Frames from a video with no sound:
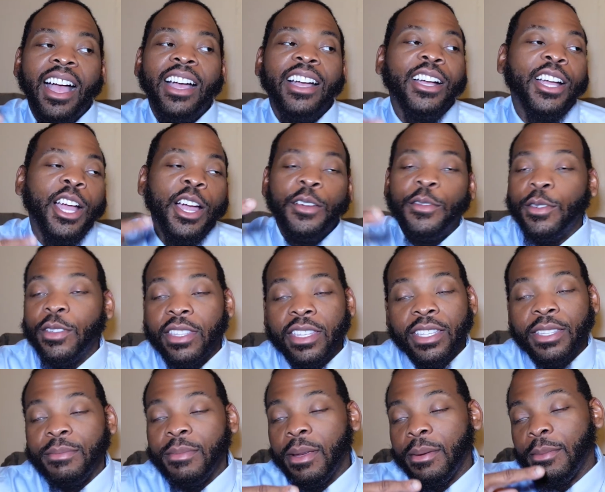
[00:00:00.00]
uncovered
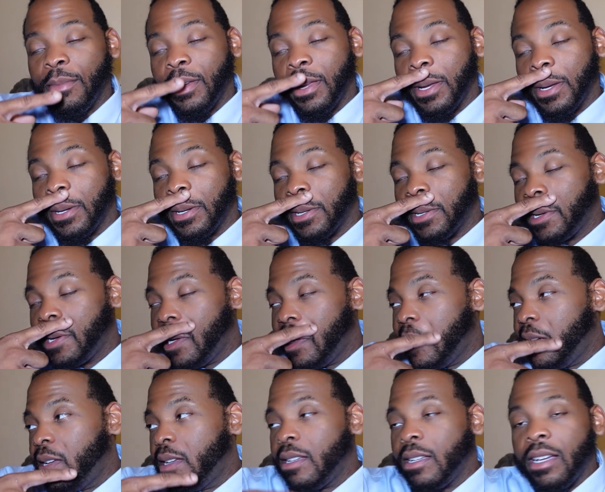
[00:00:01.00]
this memory or
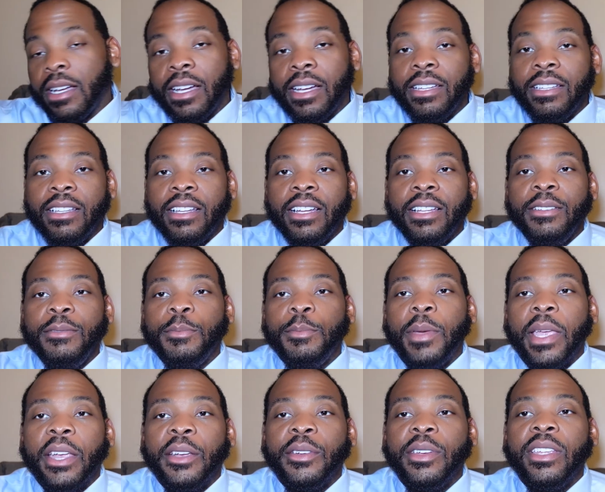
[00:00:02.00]

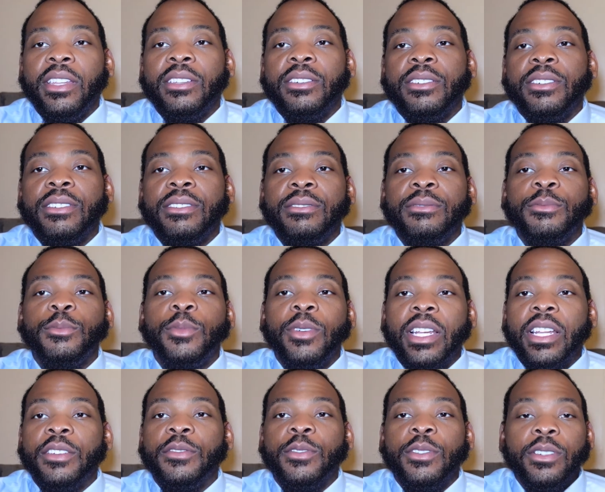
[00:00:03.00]
unburied or
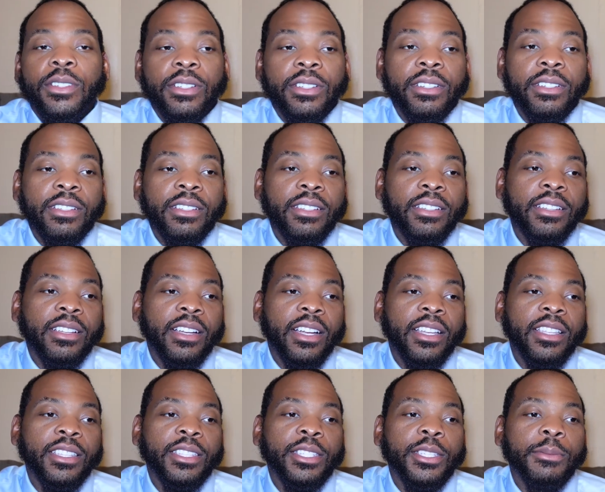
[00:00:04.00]
whatever,
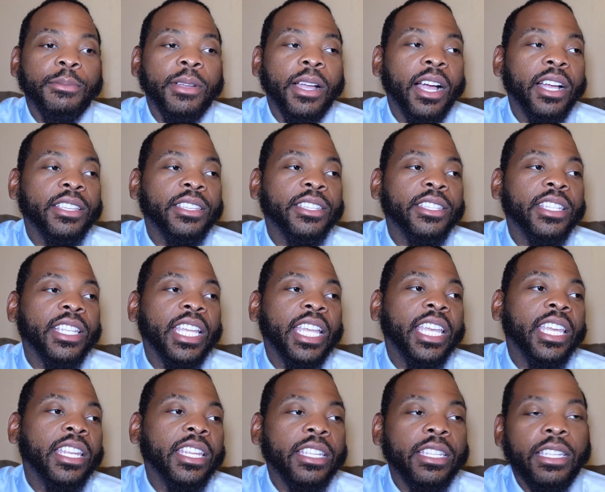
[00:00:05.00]
unsubconsciously
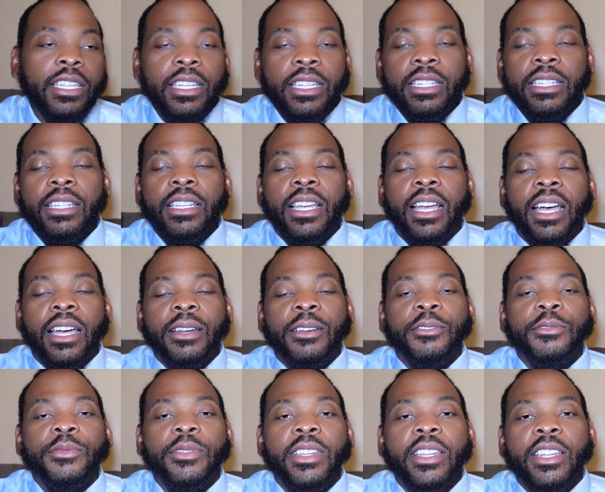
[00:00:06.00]
hid it. I
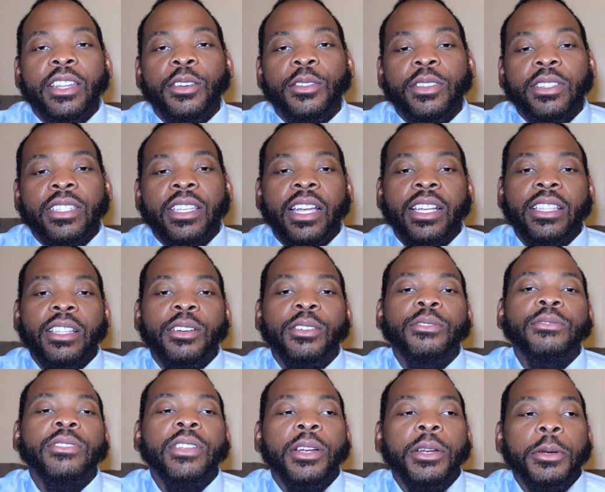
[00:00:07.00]
don't really know the
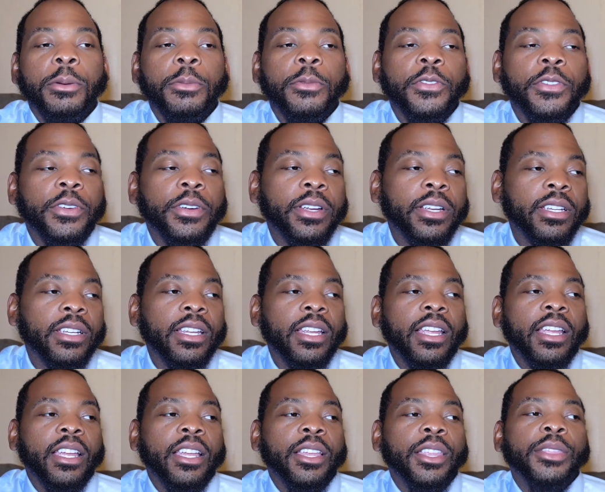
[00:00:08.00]
technical term for it,
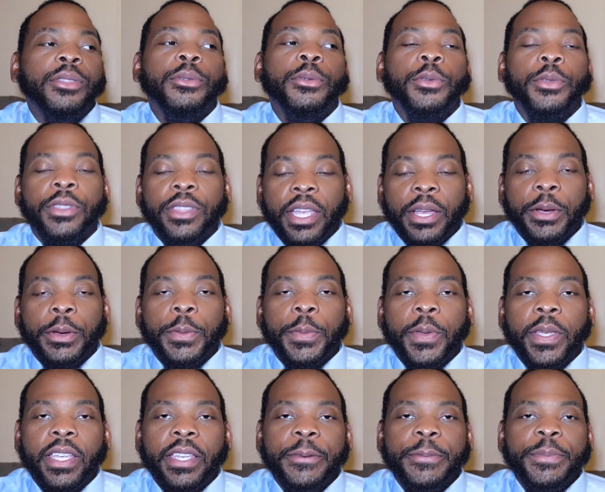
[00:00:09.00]
through
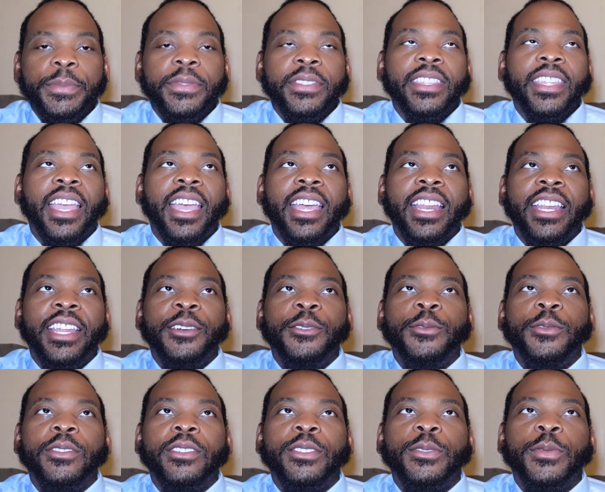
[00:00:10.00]
therapy. And
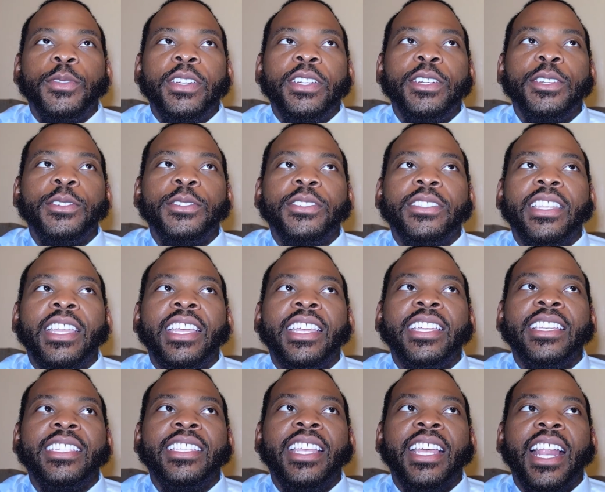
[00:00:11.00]
it was one of those
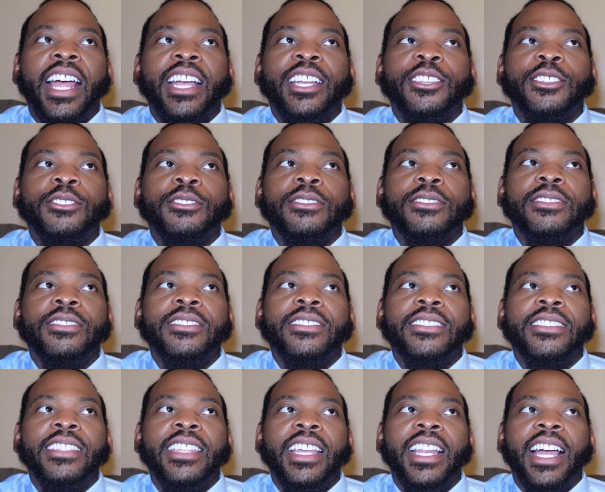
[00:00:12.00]
things that I
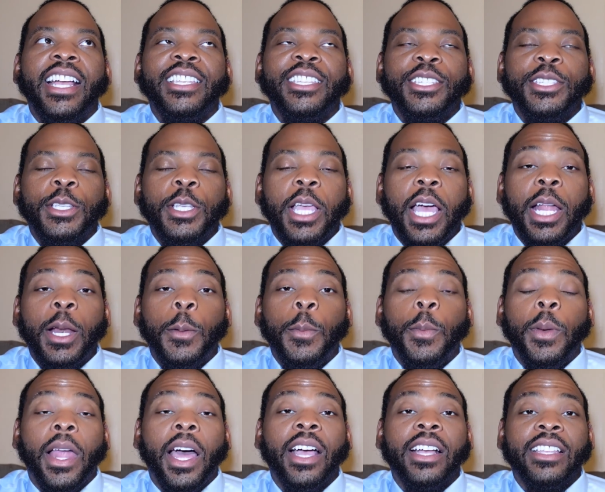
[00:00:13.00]
just kind
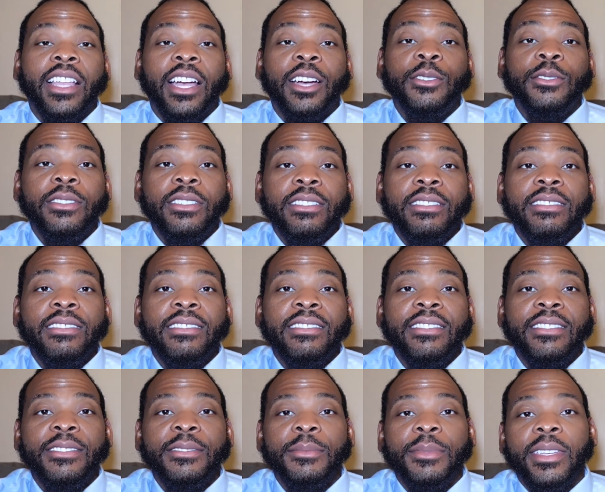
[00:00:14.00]
of blocked out
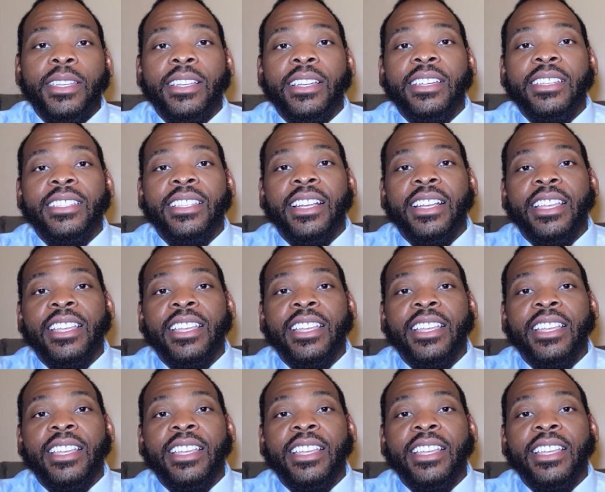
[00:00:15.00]
because I